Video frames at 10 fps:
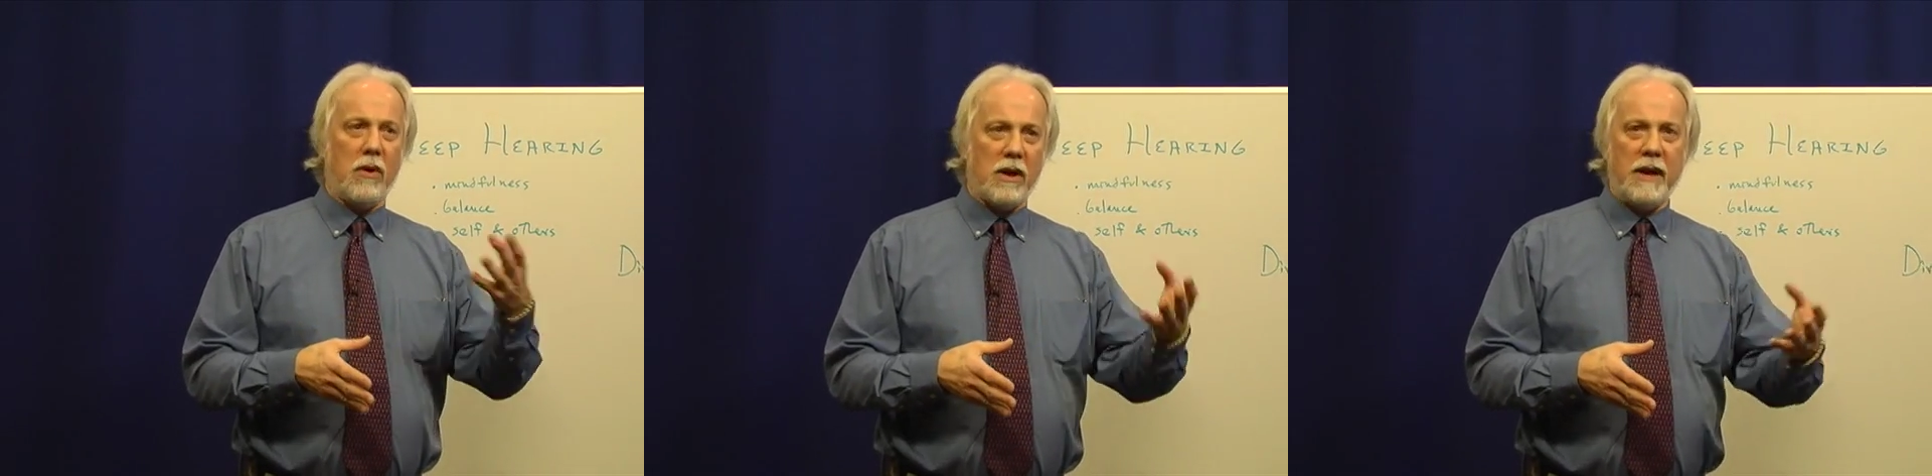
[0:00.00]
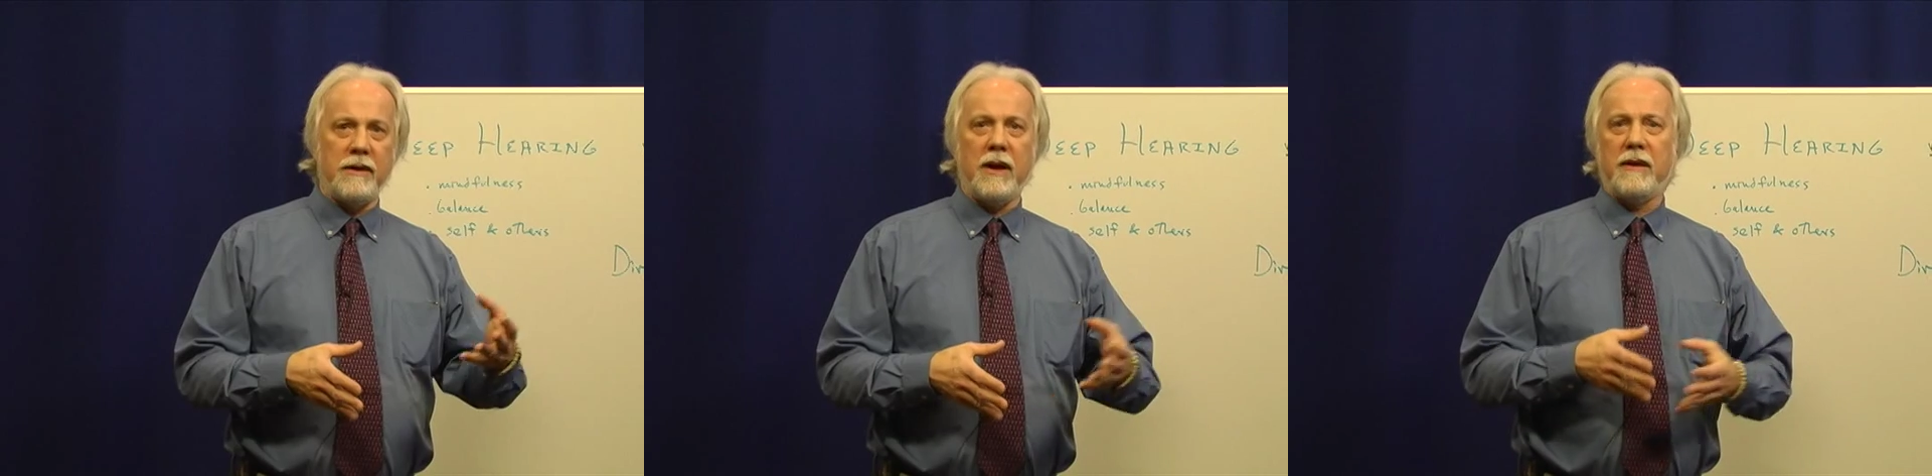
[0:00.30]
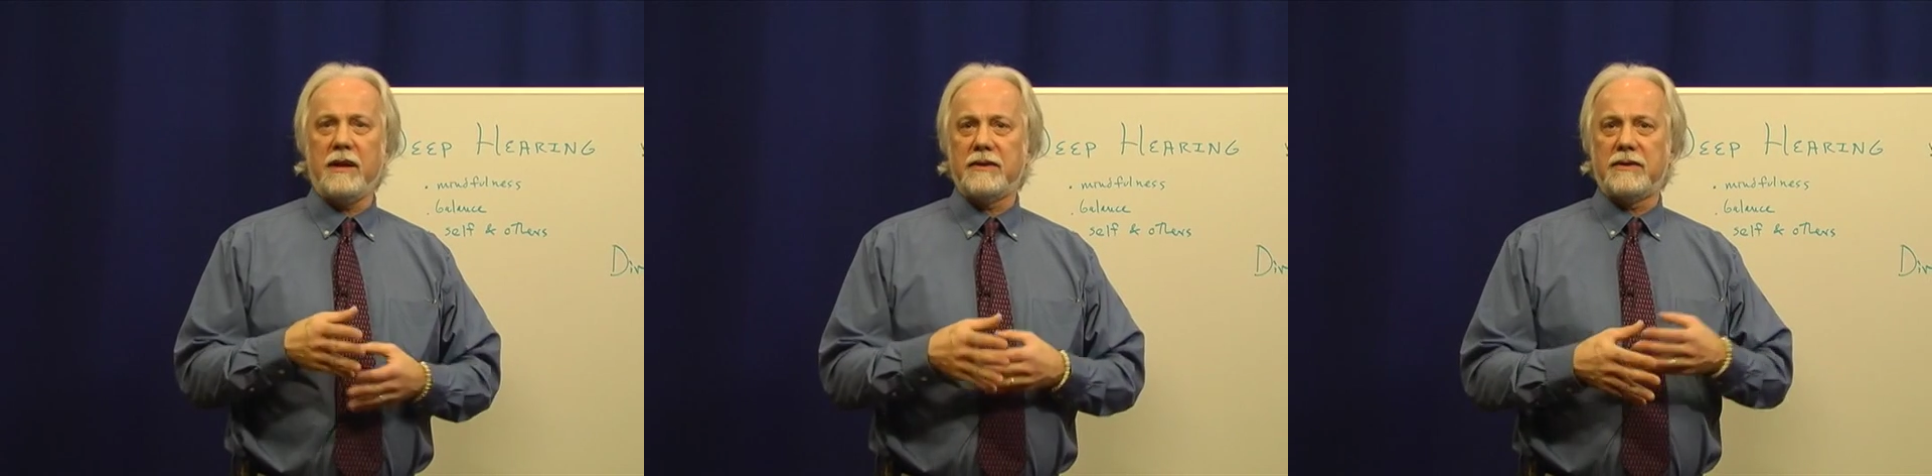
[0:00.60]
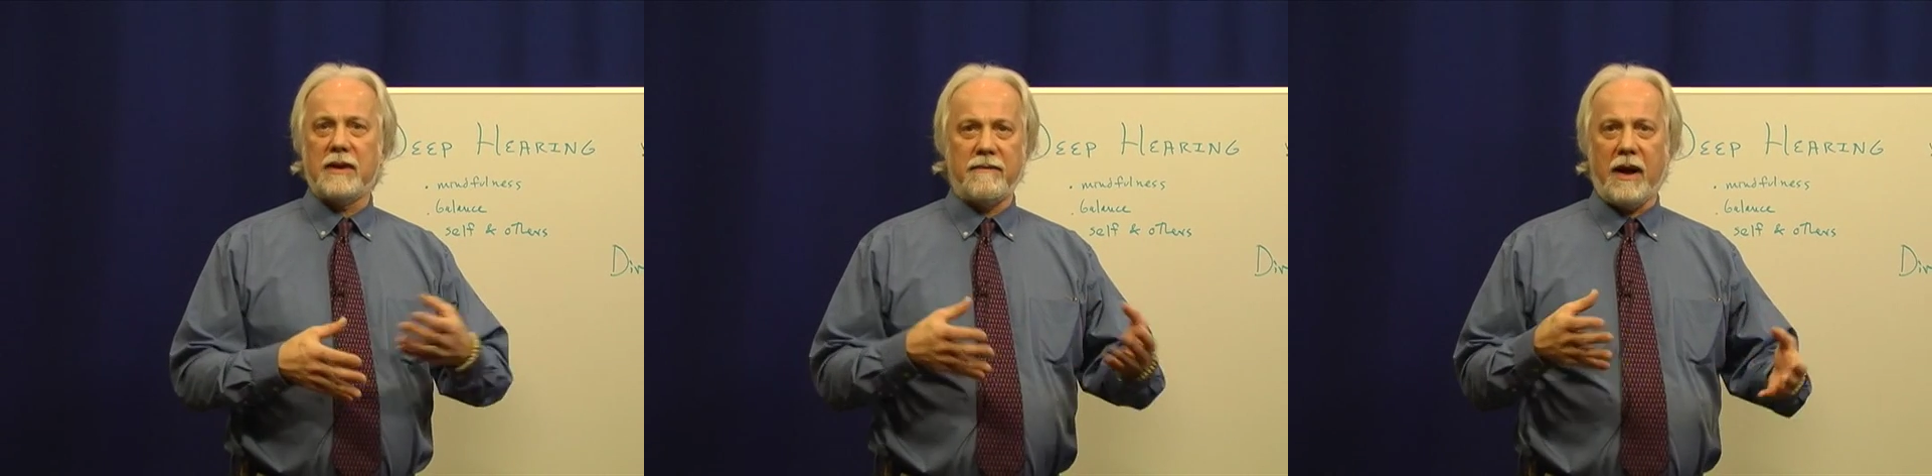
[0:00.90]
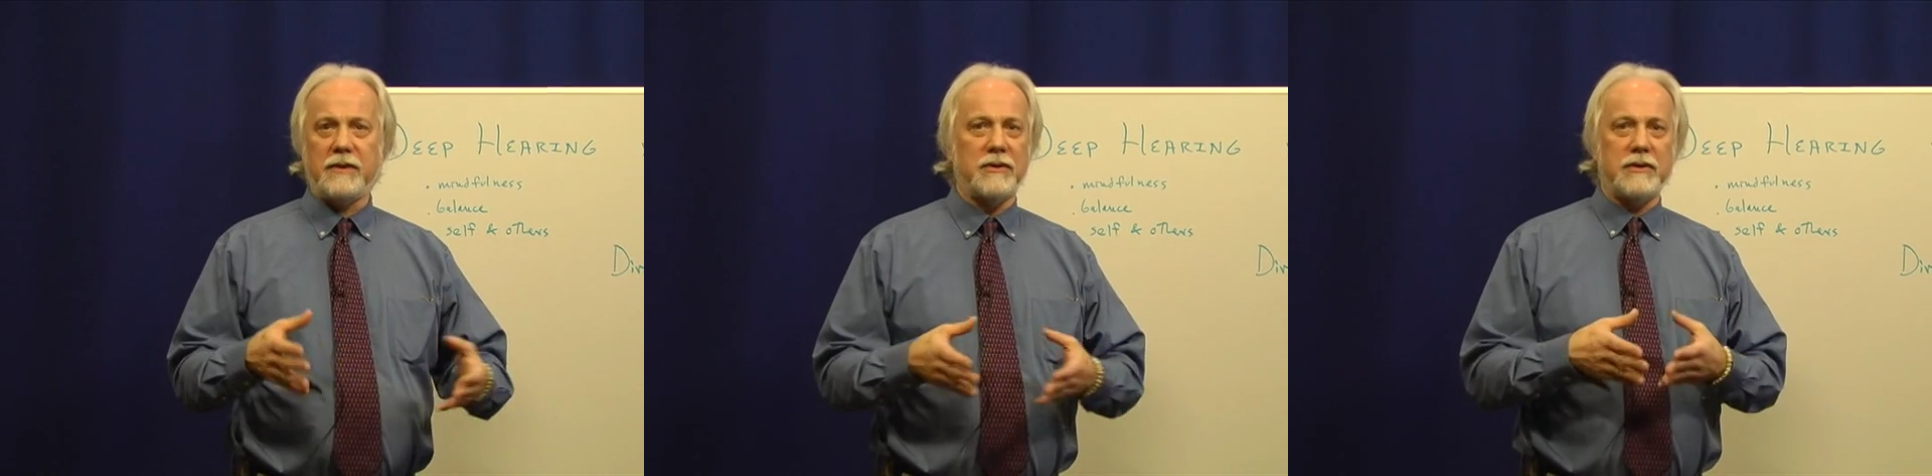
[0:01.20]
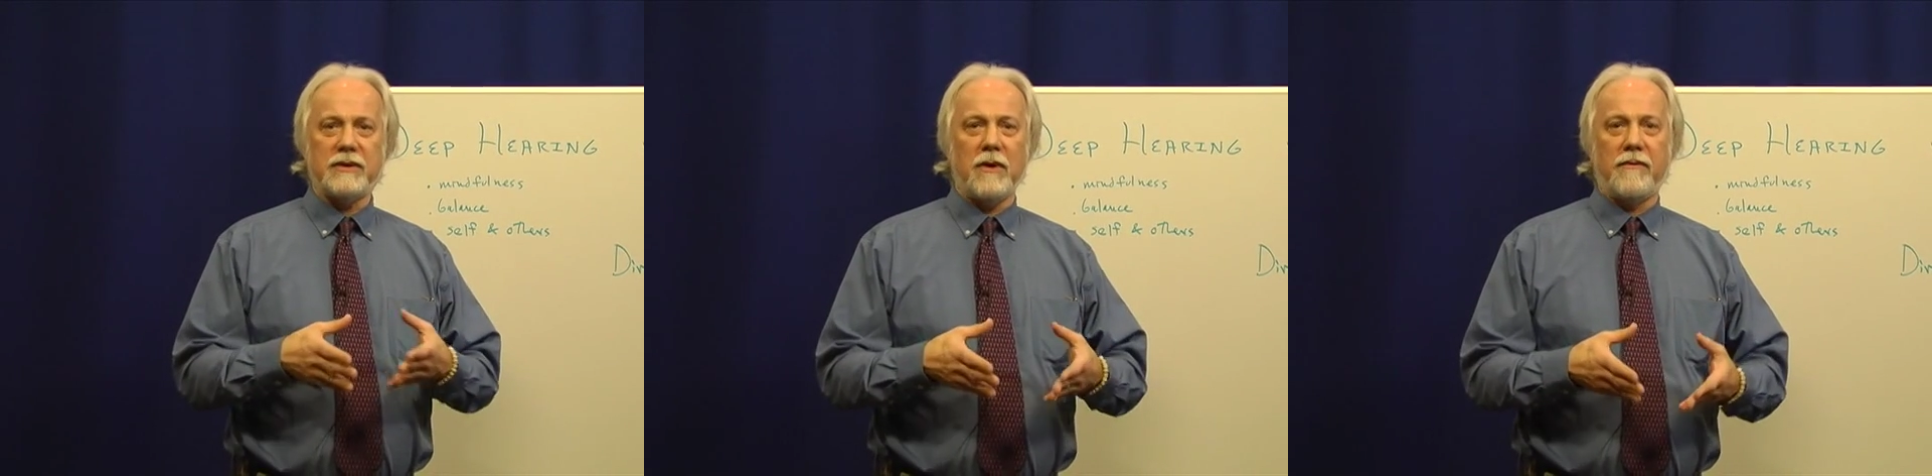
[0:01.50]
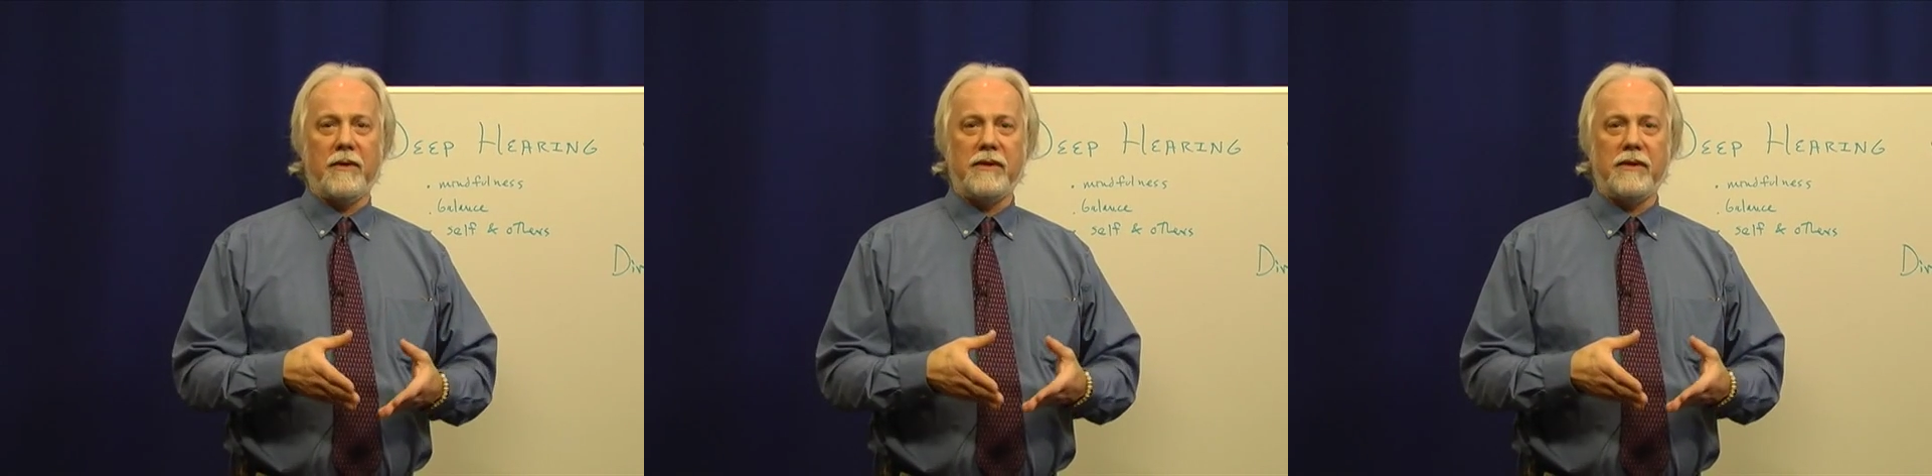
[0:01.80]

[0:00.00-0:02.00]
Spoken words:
Clinton and his advisors and so forth,